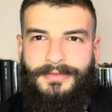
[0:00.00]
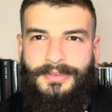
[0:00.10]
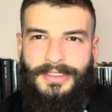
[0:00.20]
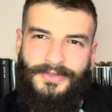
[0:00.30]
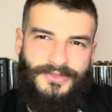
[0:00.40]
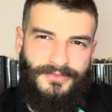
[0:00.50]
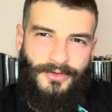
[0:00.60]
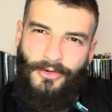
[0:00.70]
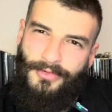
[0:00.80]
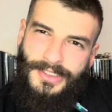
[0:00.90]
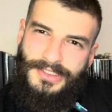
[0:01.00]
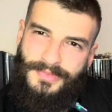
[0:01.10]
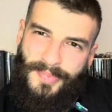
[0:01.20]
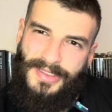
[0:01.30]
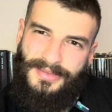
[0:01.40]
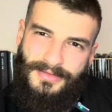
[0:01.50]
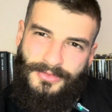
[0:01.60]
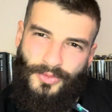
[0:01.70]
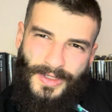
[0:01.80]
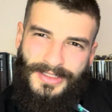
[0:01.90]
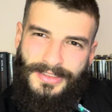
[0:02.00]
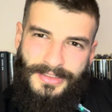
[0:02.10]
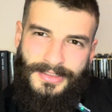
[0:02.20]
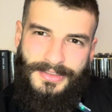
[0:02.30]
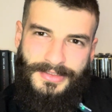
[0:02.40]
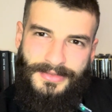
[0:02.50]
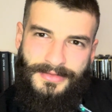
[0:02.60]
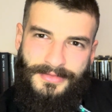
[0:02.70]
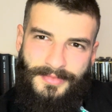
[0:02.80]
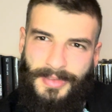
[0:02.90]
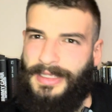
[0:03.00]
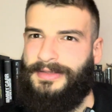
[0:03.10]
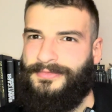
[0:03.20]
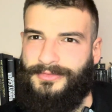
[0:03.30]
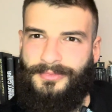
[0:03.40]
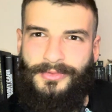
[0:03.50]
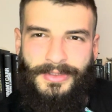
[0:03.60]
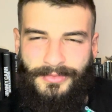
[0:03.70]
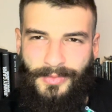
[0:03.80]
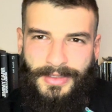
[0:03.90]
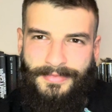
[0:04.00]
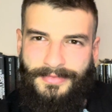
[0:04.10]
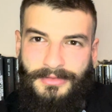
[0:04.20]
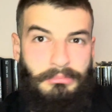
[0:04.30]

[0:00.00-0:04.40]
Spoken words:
And I've already spent 20 years playing football and whatever.